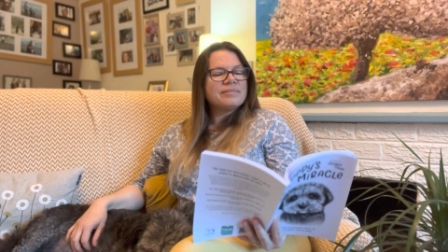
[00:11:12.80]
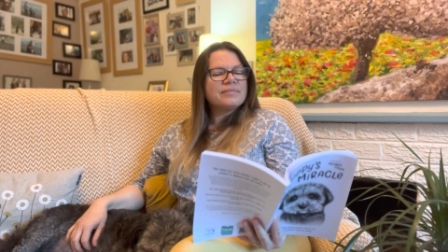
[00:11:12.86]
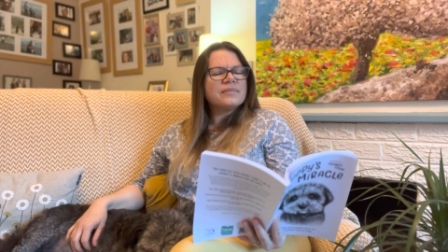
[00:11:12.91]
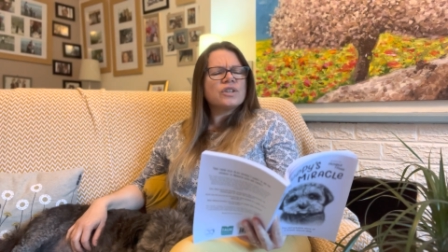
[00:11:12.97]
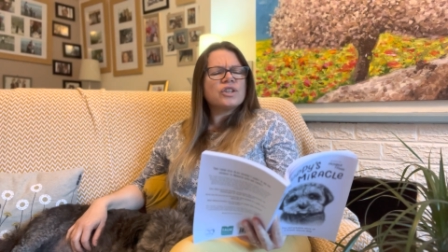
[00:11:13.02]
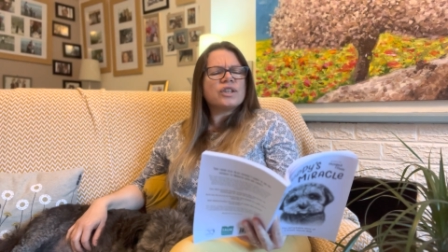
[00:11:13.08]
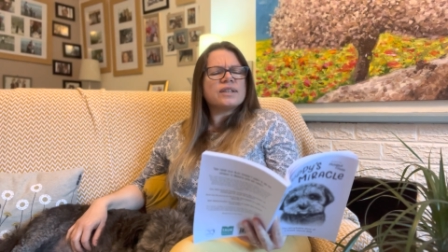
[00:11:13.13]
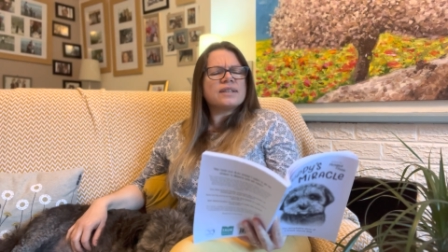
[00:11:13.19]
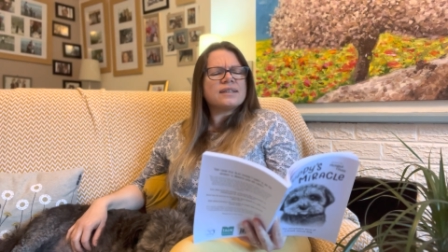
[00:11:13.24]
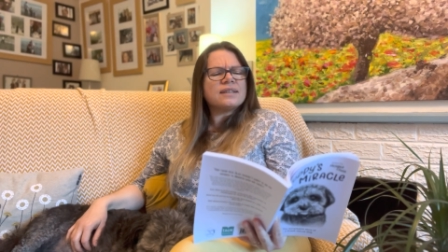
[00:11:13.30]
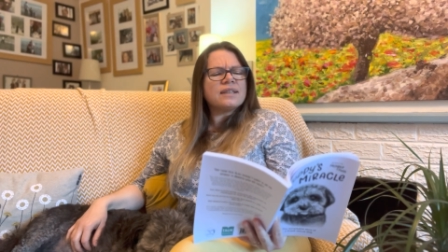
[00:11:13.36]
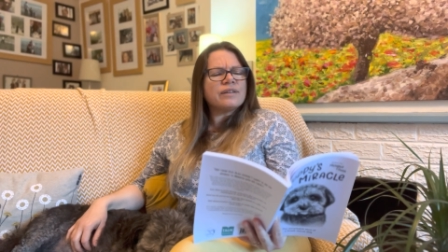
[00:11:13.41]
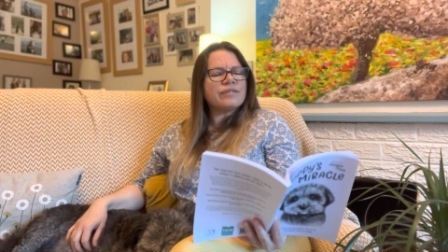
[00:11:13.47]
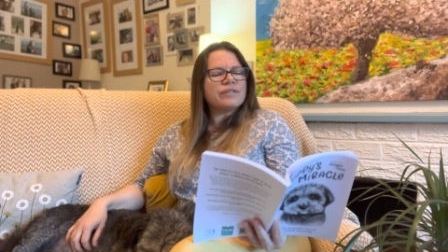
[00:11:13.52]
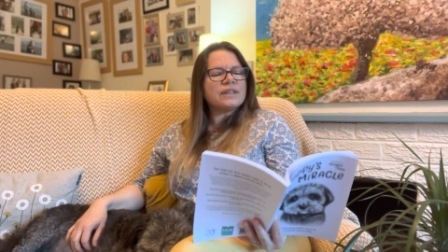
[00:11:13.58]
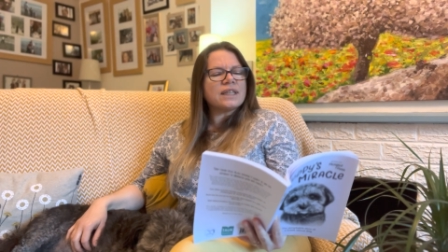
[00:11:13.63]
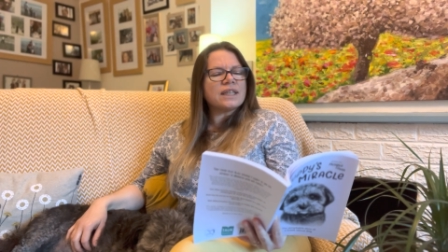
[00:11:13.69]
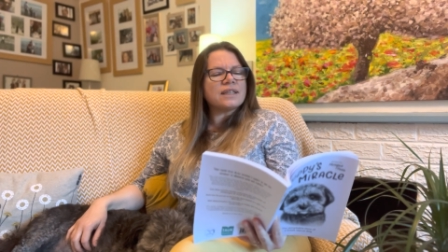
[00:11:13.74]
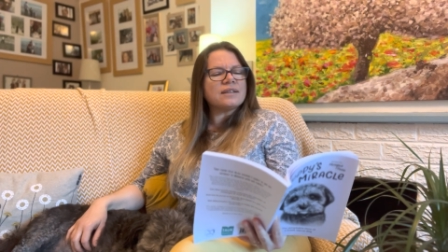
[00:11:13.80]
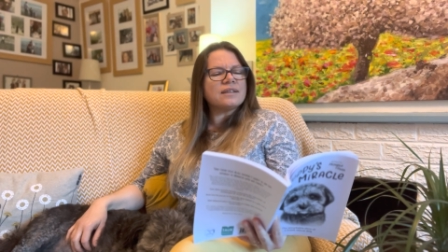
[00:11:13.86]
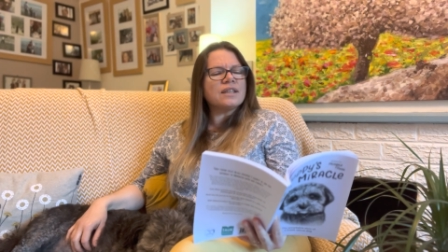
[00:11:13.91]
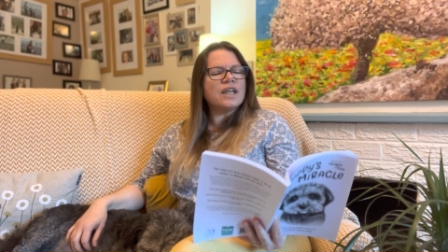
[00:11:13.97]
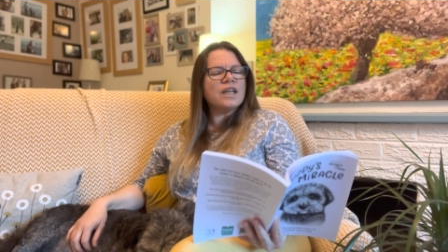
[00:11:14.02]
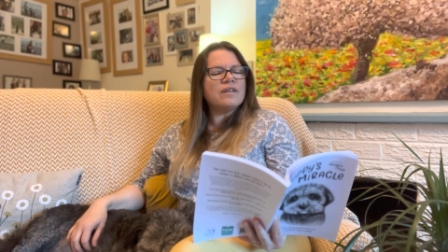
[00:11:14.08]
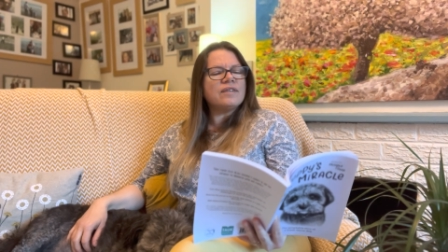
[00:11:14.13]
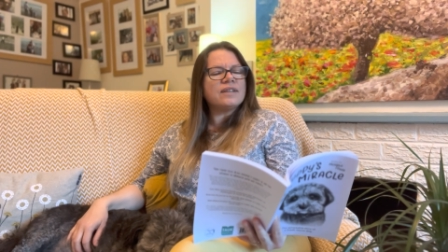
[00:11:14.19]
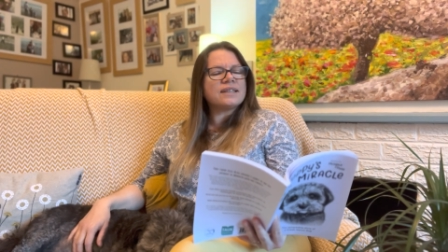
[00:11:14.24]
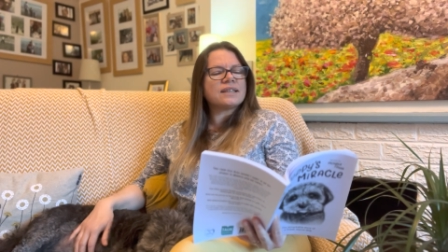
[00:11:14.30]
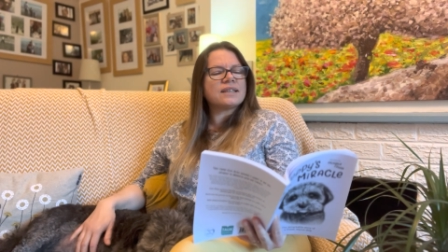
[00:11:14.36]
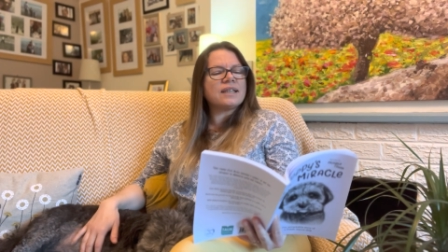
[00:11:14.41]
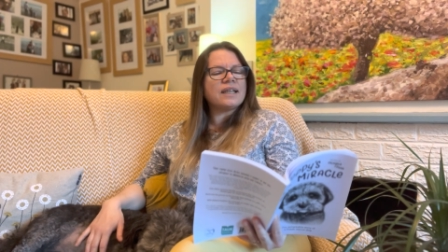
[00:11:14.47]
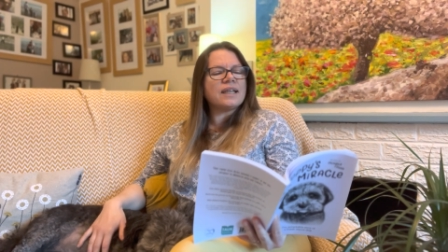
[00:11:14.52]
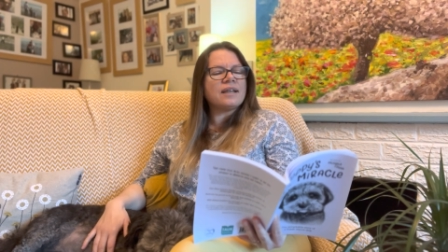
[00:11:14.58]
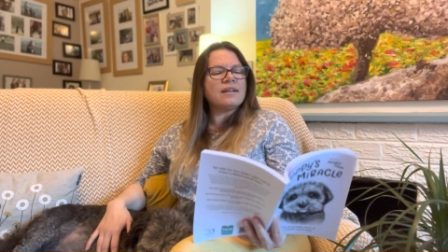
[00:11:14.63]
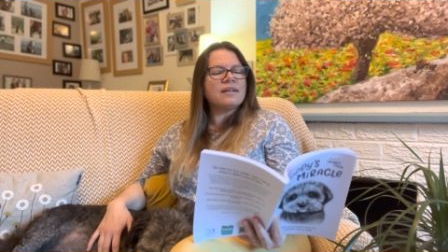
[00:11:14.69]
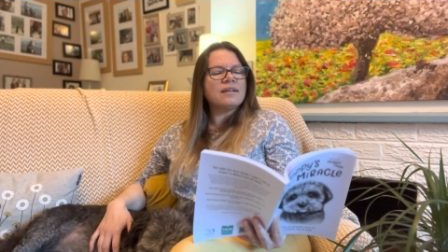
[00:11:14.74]
She sniffed it
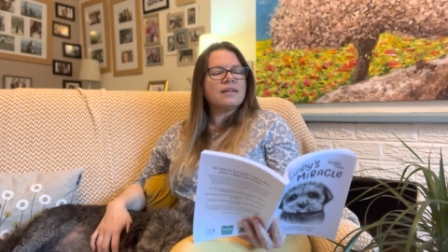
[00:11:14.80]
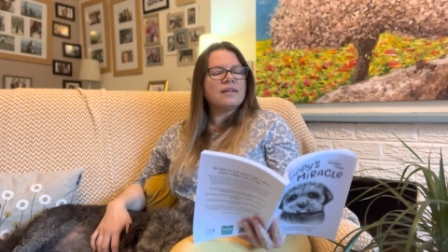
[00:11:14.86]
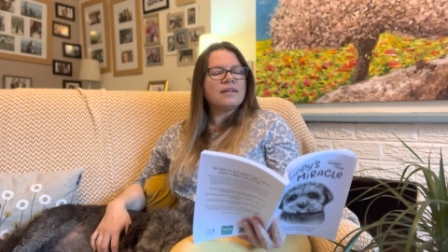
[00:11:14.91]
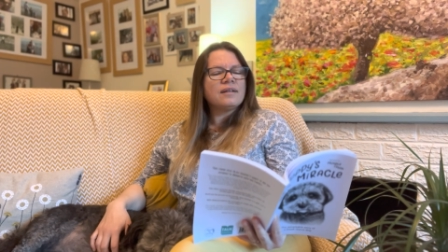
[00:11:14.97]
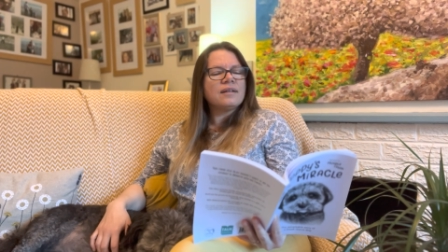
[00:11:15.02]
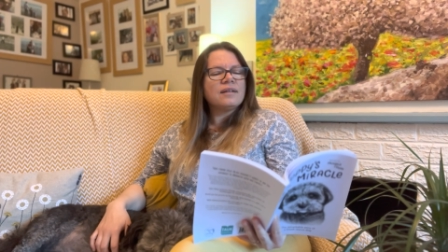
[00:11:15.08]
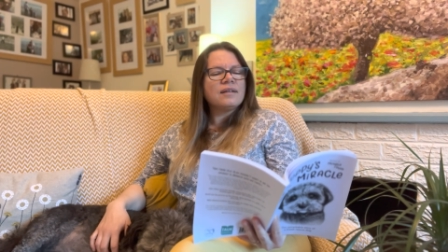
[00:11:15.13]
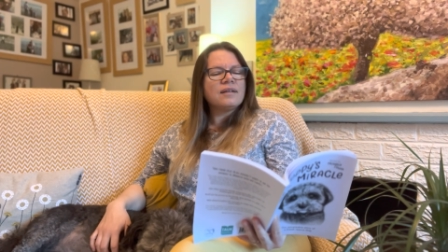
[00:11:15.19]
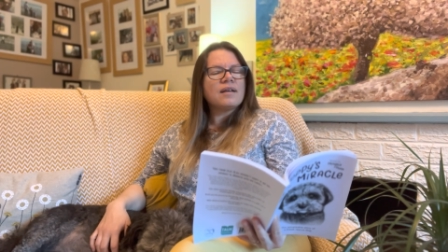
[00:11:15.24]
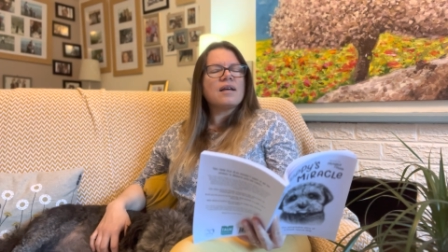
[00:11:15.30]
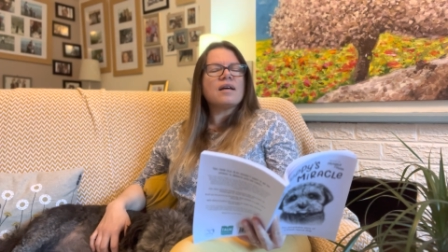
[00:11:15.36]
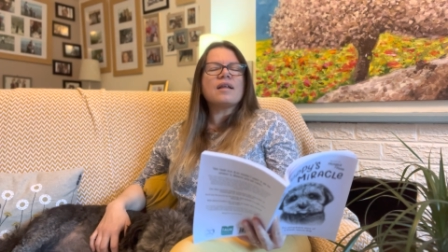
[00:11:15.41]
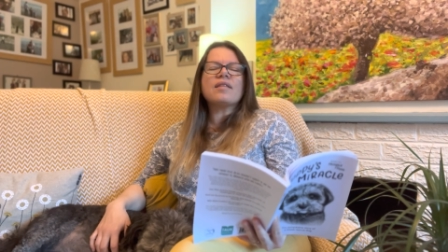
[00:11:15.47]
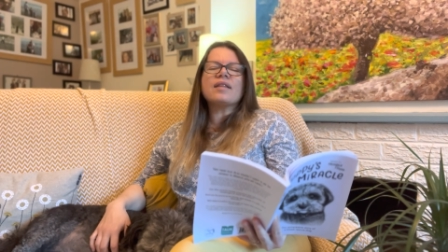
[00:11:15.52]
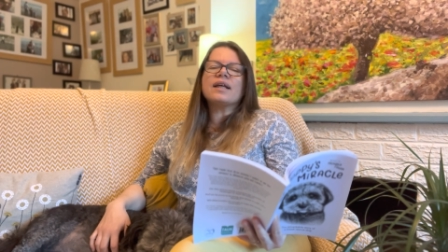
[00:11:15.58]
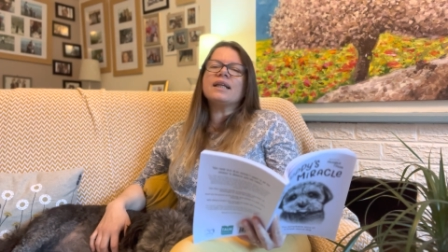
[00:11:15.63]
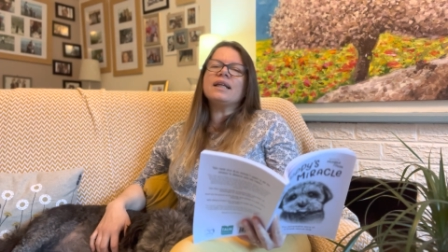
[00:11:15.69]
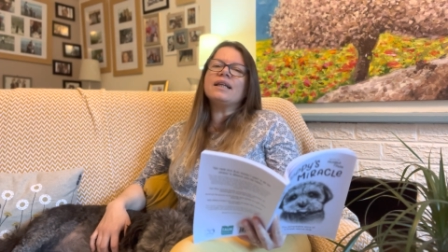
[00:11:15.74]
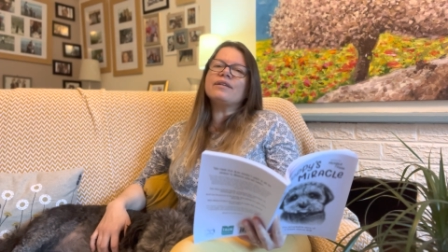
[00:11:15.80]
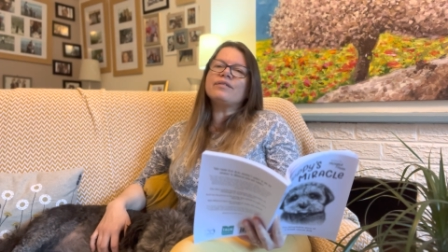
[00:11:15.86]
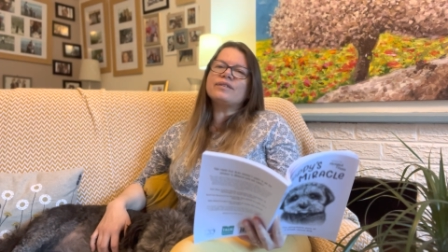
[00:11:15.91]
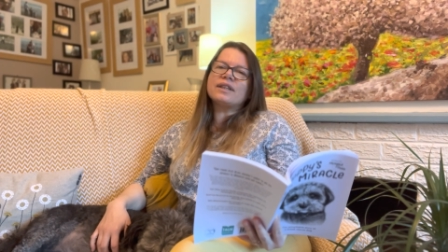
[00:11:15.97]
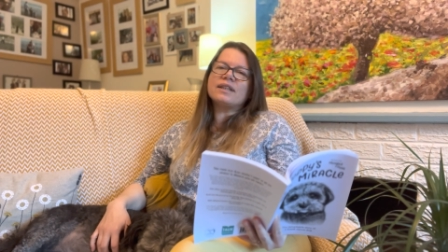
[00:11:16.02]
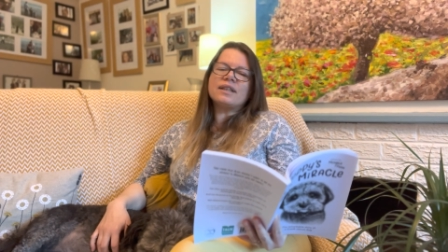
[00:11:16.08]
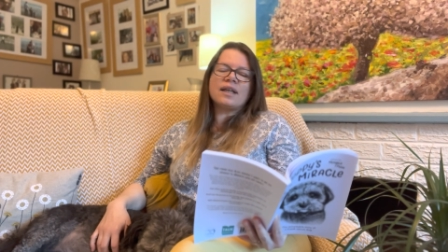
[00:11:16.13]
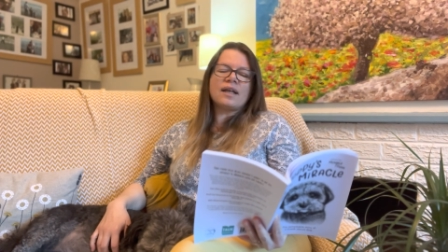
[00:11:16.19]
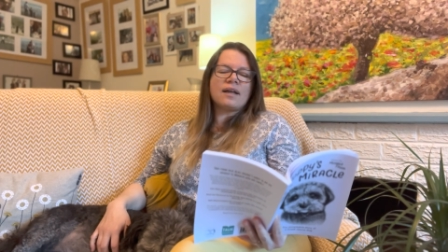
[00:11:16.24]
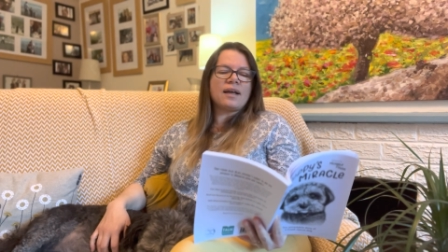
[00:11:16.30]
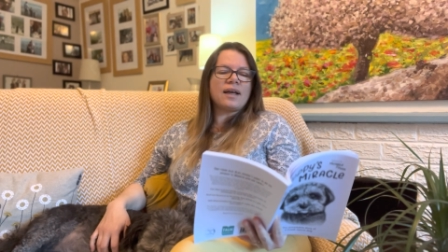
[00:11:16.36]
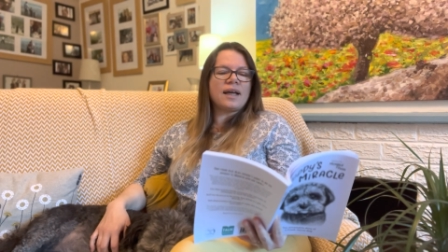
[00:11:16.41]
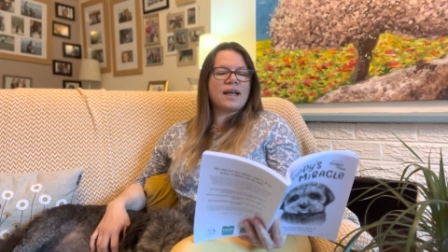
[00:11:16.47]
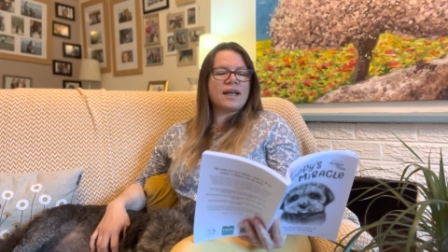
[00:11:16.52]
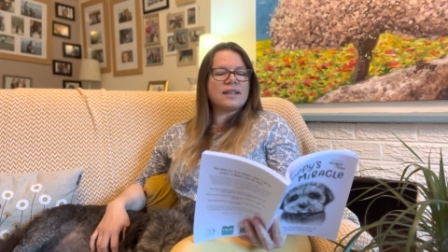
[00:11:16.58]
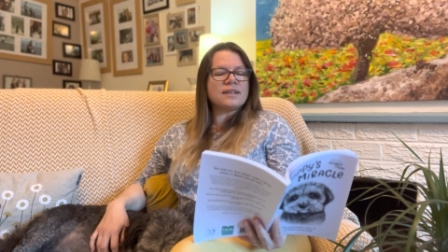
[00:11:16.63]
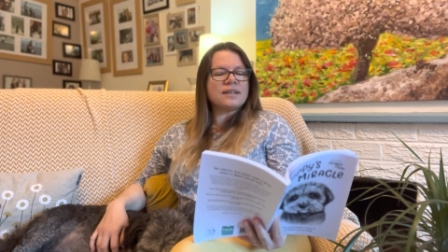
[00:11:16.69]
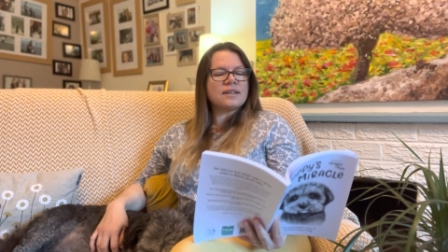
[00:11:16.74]
nervously and then lifted her
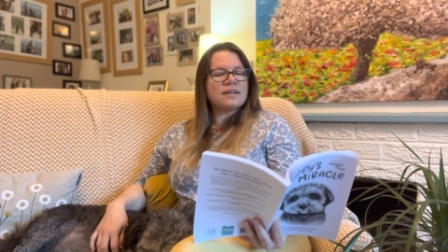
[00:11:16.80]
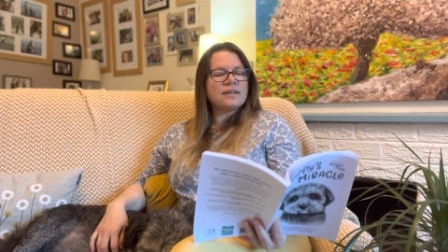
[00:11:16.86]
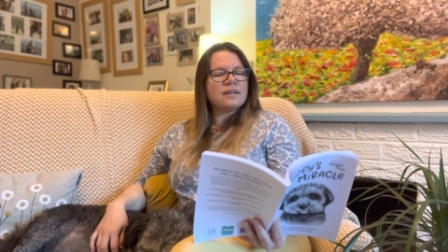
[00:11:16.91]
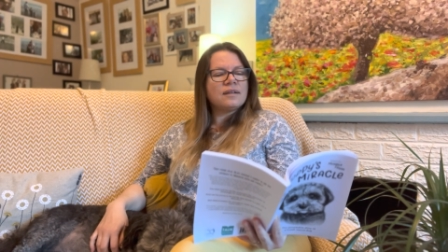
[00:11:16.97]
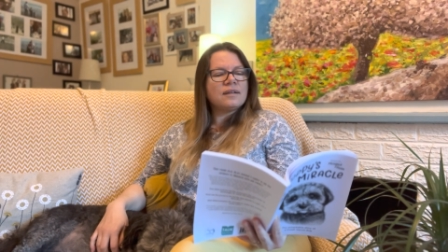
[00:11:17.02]
head,